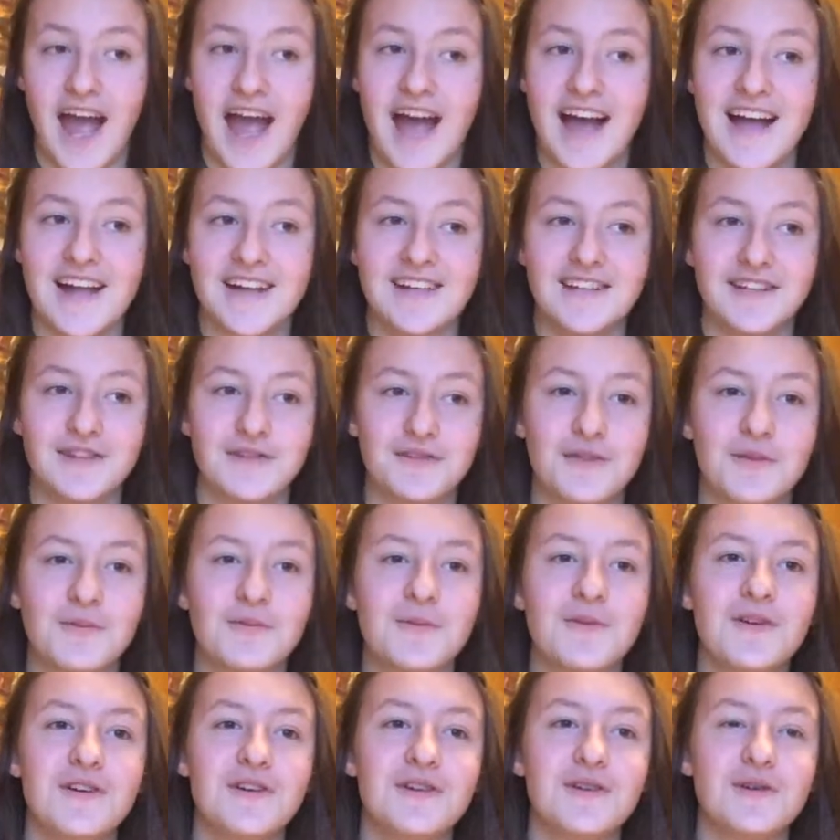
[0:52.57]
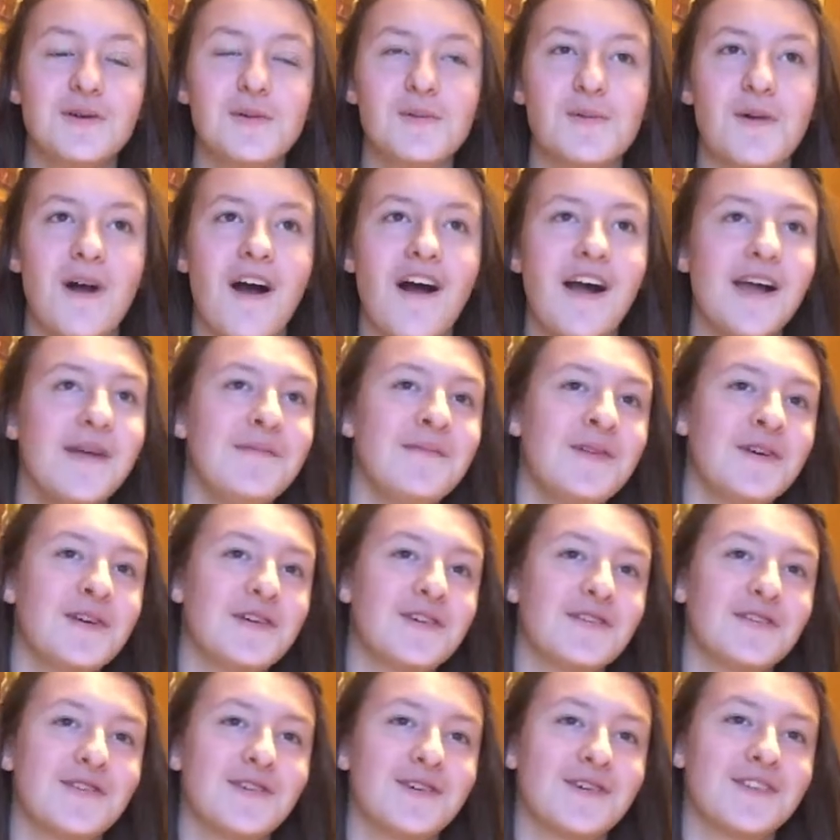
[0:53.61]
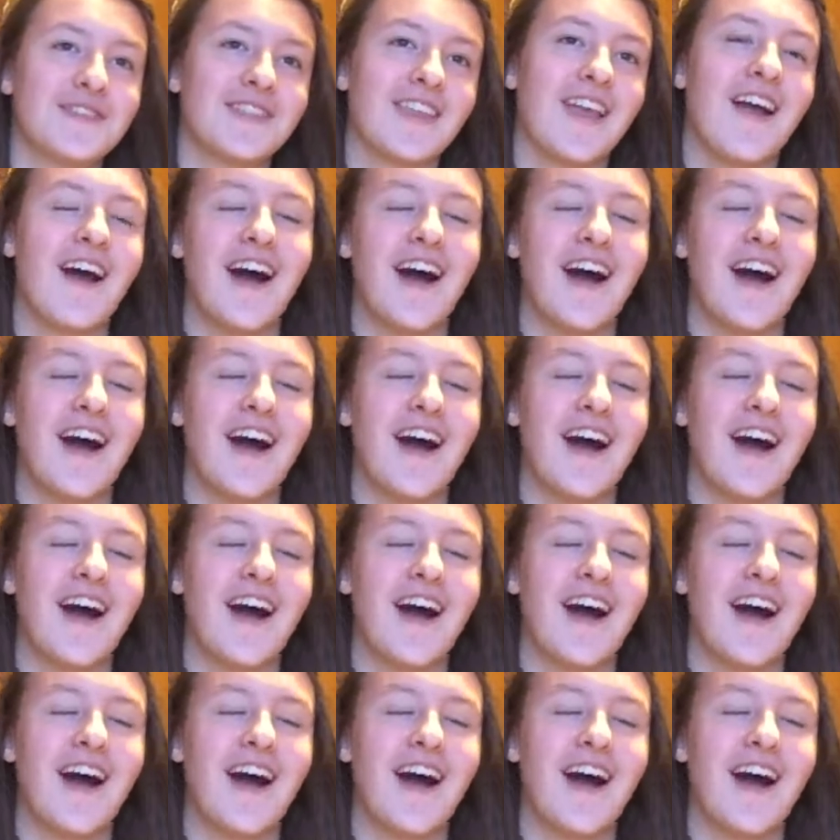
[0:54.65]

And the one where I most thought